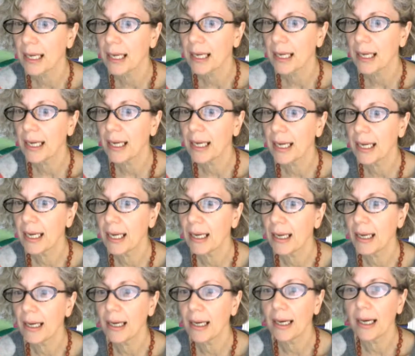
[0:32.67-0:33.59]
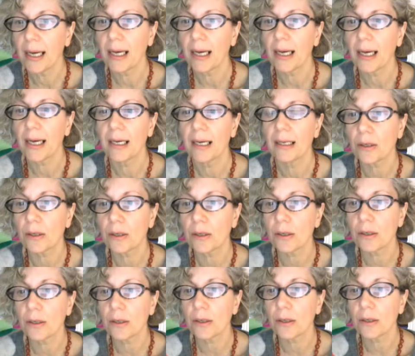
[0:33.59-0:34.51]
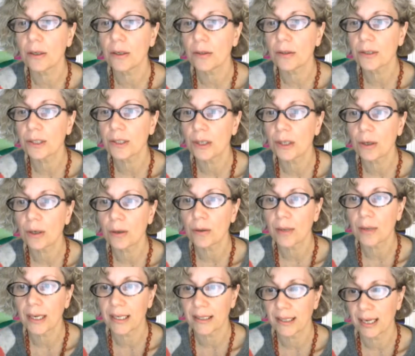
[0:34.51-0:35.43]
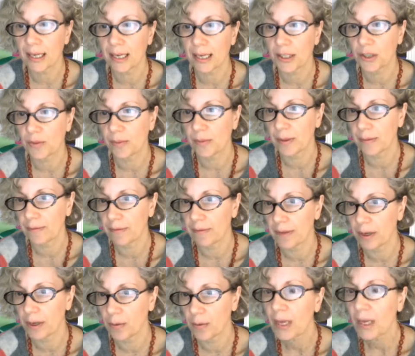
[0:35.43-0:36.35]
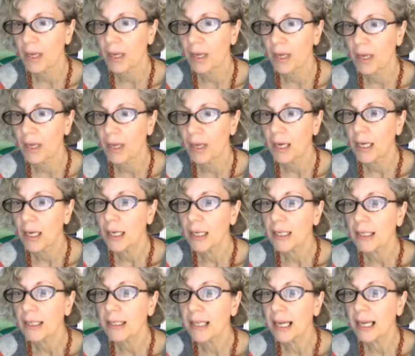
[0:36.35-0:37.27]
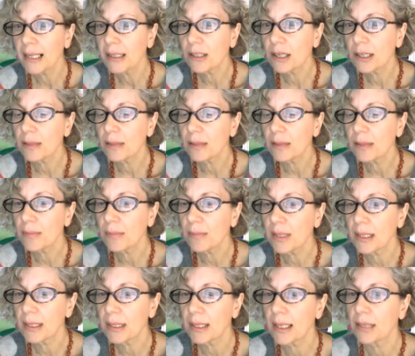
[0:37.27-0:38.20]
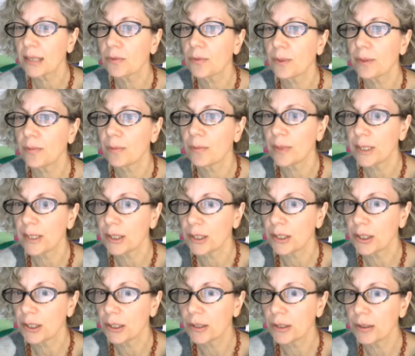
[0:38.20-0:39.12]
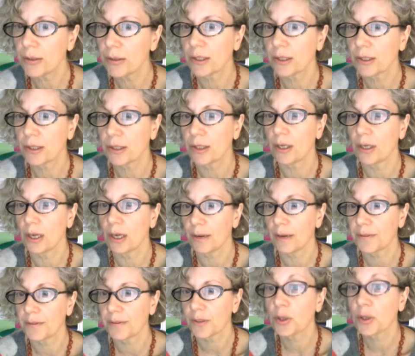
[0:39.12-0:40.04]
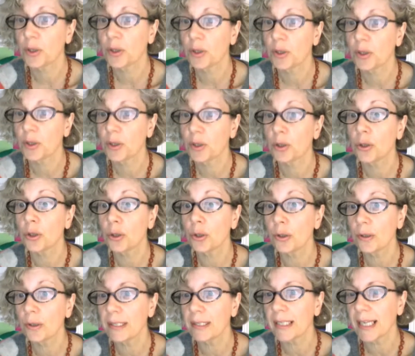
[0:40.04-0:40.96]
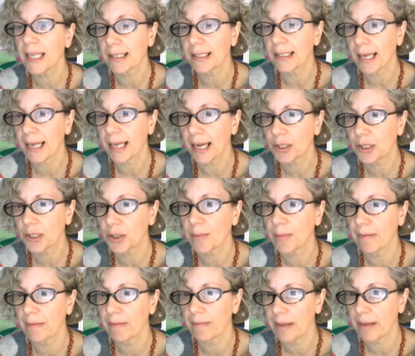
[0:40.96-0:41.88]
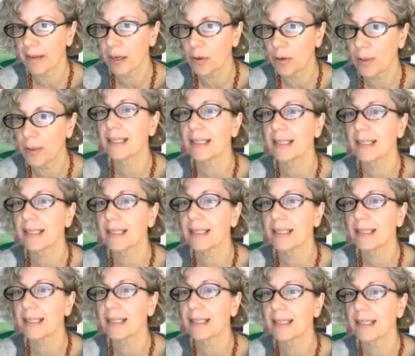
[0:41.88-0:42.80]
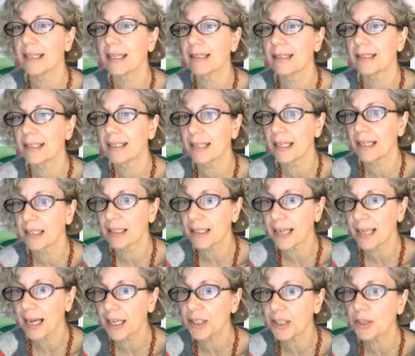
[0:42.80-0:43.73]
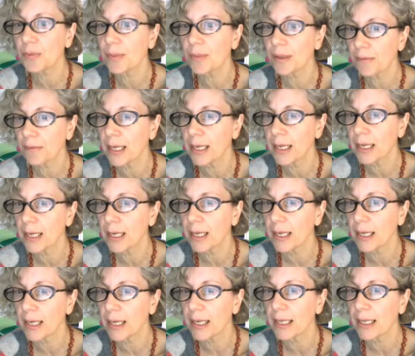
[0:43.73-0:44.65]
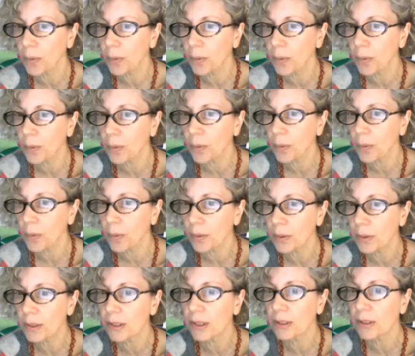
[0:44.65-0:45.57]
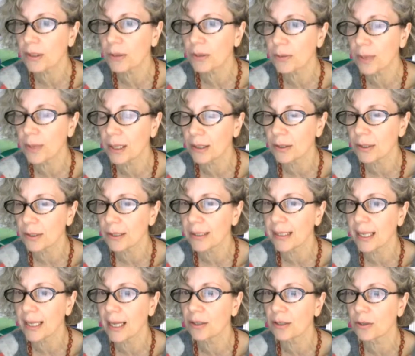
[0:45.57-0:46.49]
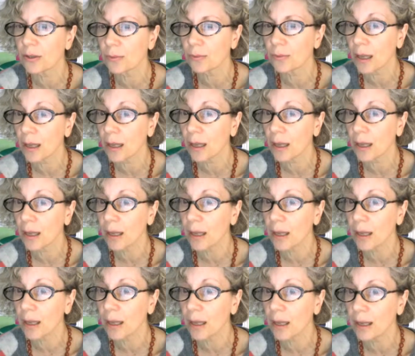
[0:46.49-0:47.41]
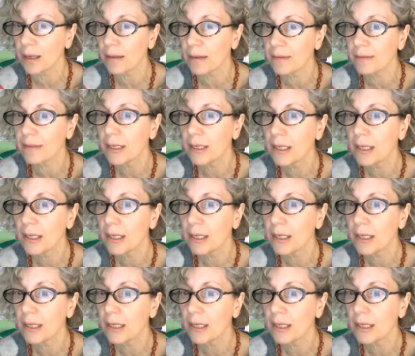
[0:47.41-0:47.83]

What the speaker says: he studied also attachment theory. That doesn't mean that we reduce the love script to the attachment theory, but that the attachment theory is important to understand the way we love,